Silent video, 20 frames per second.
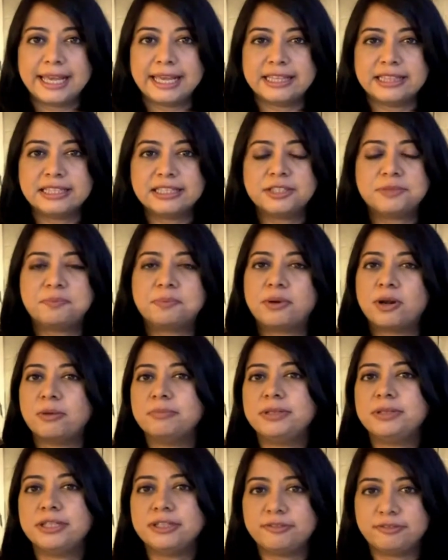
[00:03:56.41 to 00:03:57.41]
And this
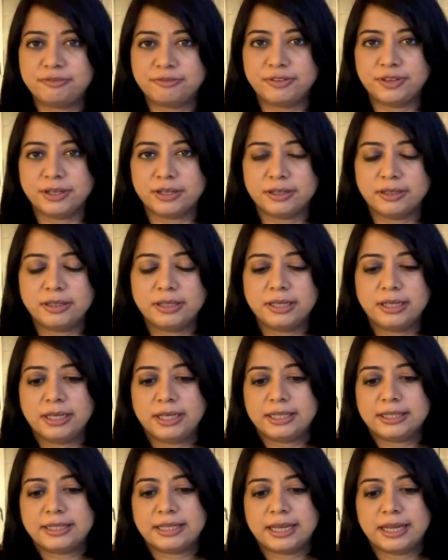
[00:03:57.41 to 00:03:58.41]
prompted fear
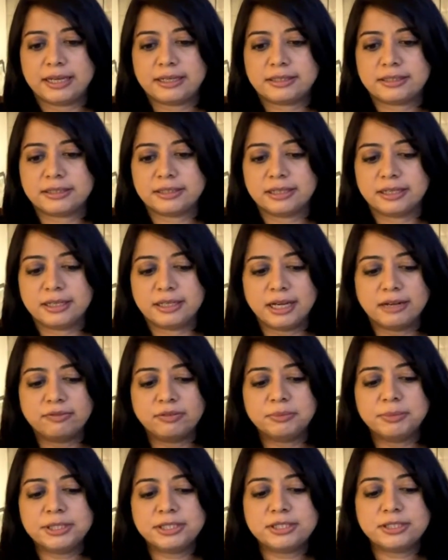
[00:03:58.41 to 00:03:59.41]
that
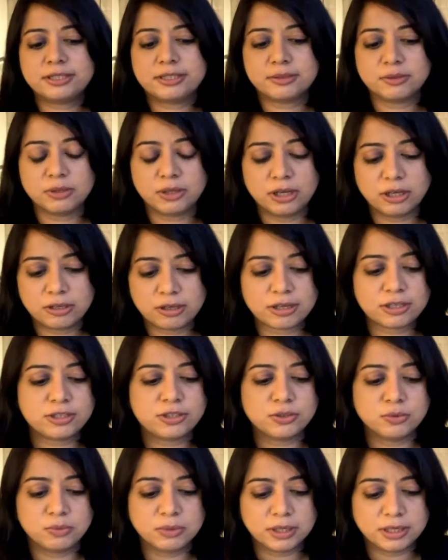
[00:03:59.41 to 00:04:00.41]
governments
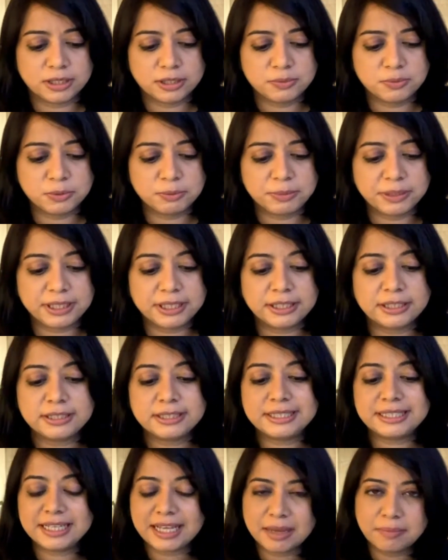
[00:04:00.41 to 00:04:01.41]
across the world would
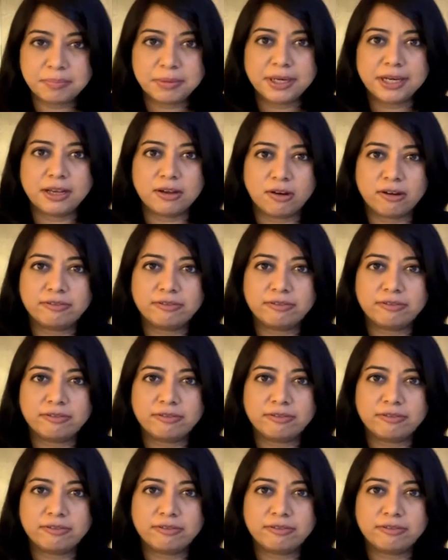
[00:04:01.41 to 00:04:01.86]
begin tapering